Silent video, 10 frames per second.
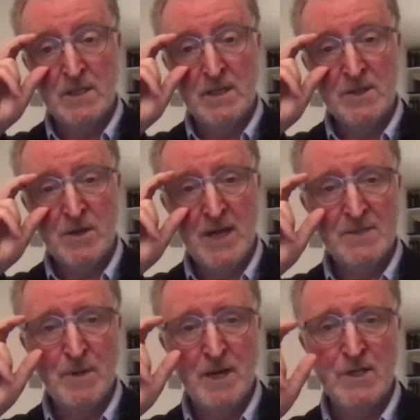Is there an
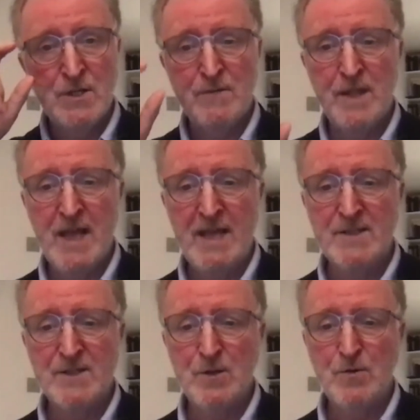explanation for that?
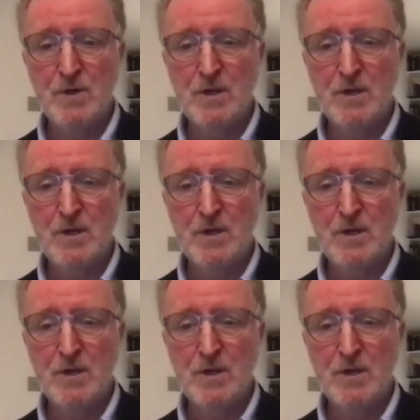So